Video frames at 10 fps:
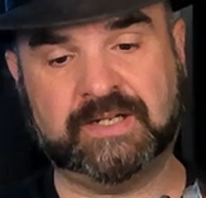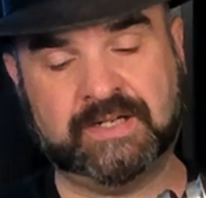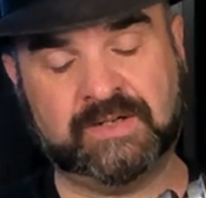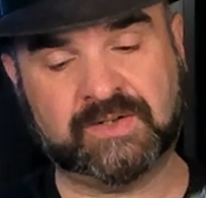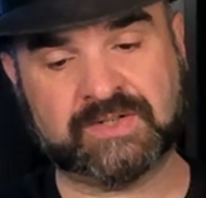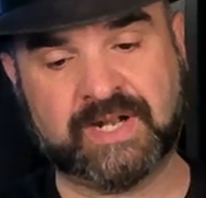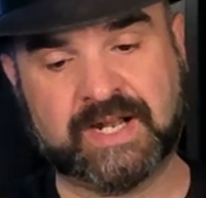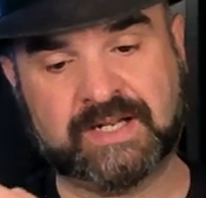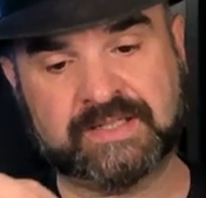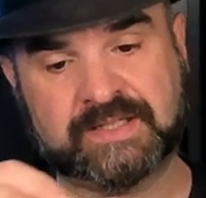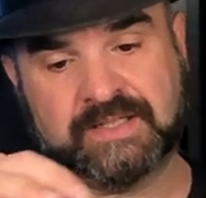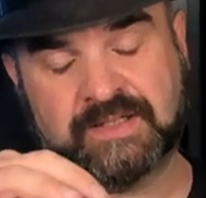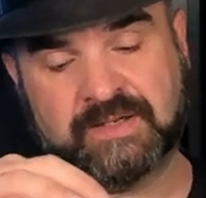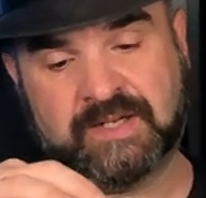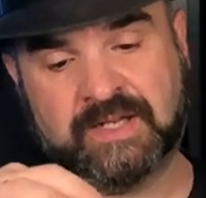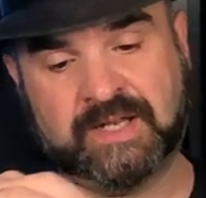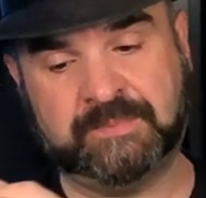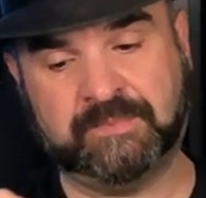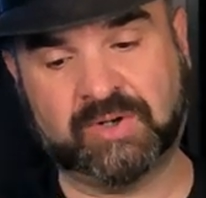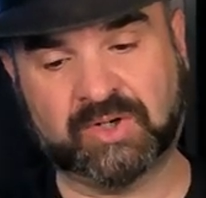It also has a
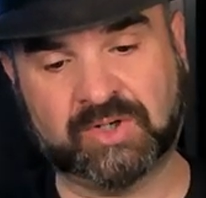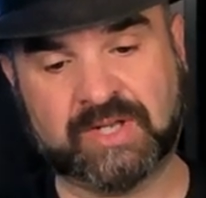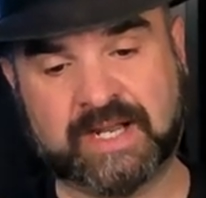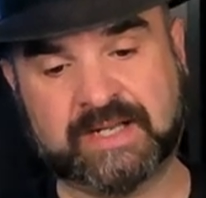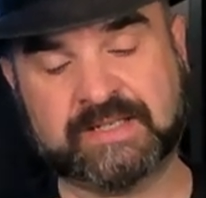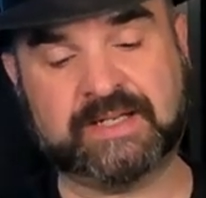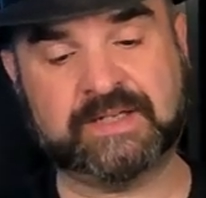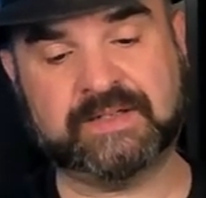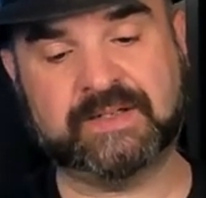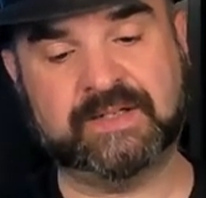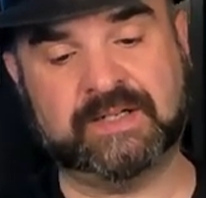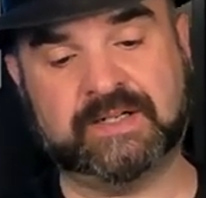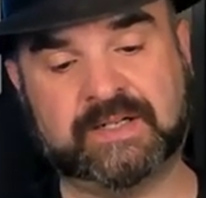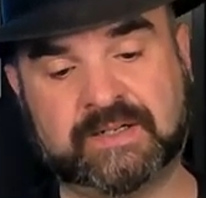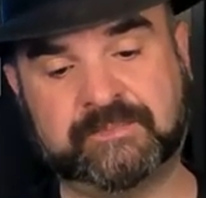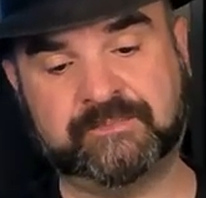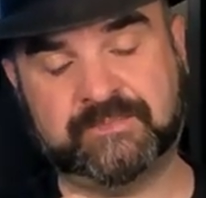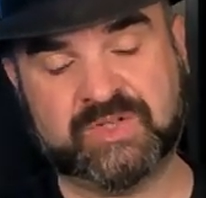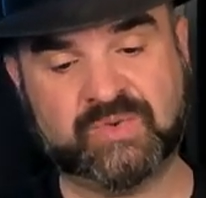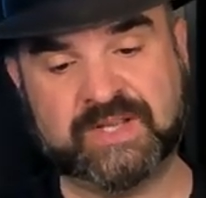pearl accent
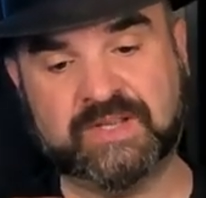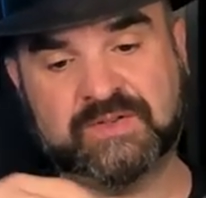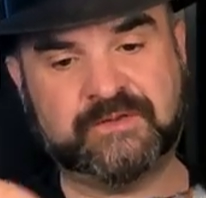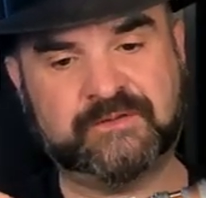between those